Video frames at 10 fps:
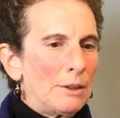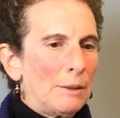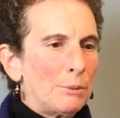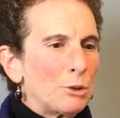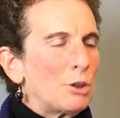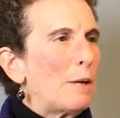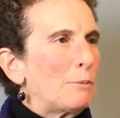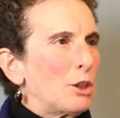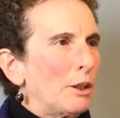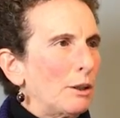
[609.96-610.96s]

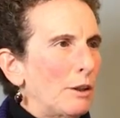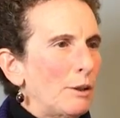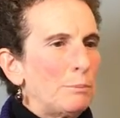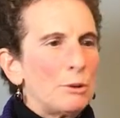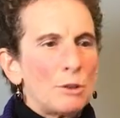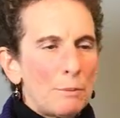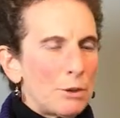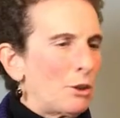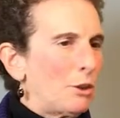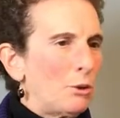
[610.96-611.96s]
perception, their
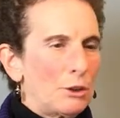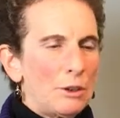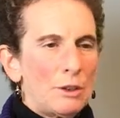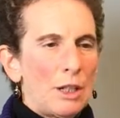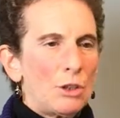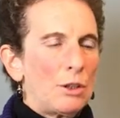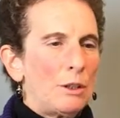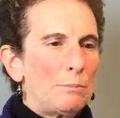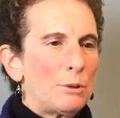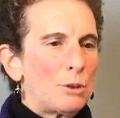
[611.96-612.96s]
perception of the organization,
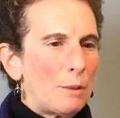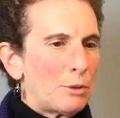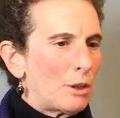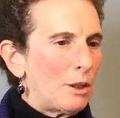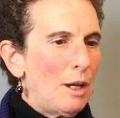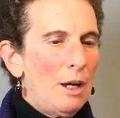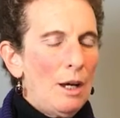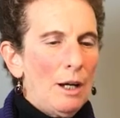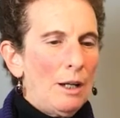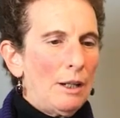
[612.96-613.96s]
their perception
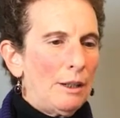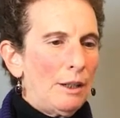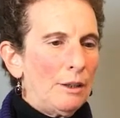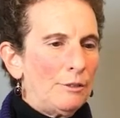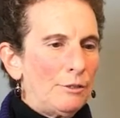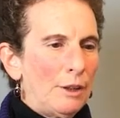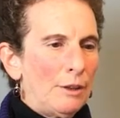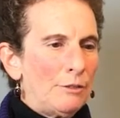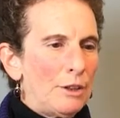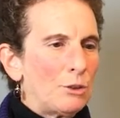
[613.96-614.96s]

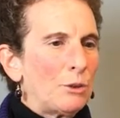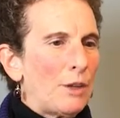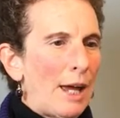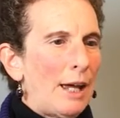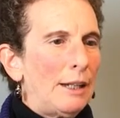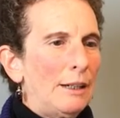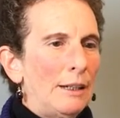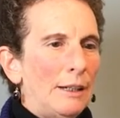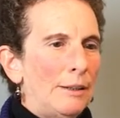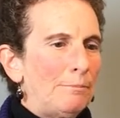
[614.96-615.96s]
of this or that,
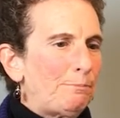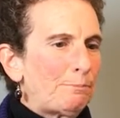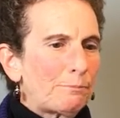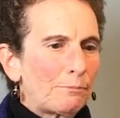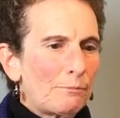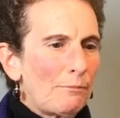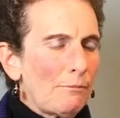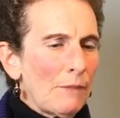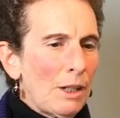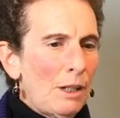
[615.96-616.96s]

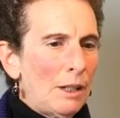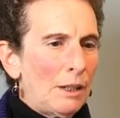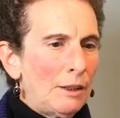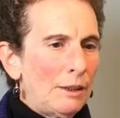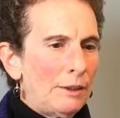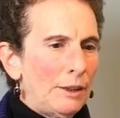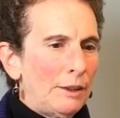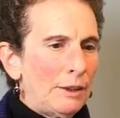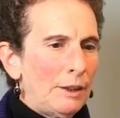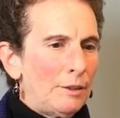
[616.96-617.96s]

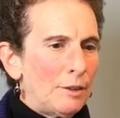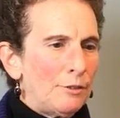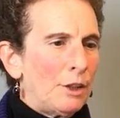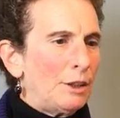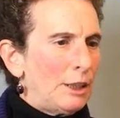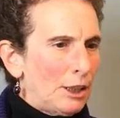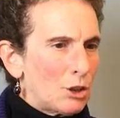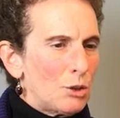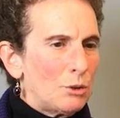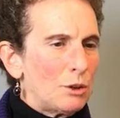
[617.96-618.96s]
the funding
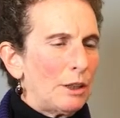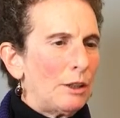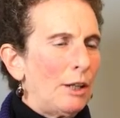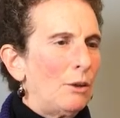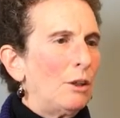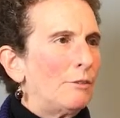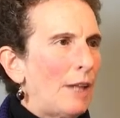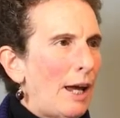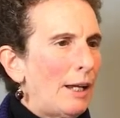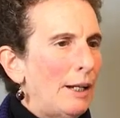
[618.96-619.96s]
issues and all of
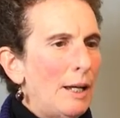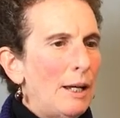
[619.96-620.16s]
that.